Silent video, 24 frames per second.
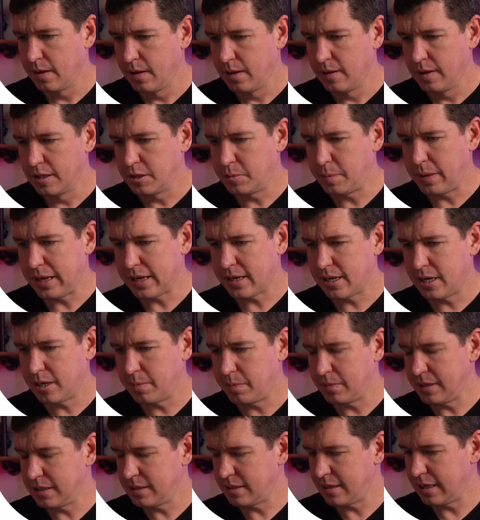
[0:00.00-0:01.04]
Let's back
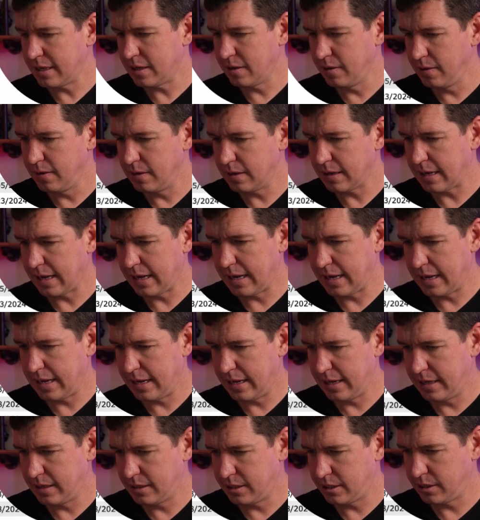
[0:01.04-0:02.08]
up. Let's take a look
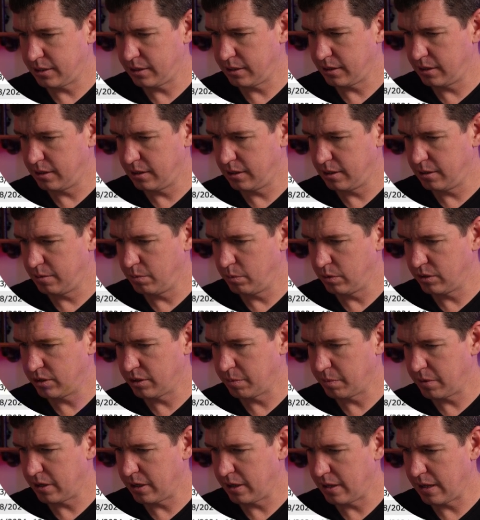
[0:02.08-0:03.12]
at what
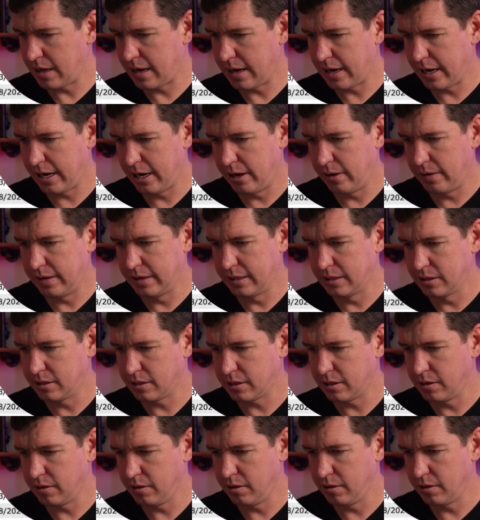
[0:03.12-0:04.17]
something on the higher end is
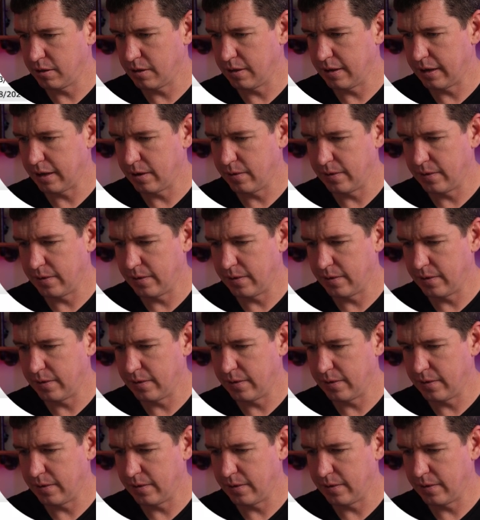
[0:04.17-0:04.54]
going to look like.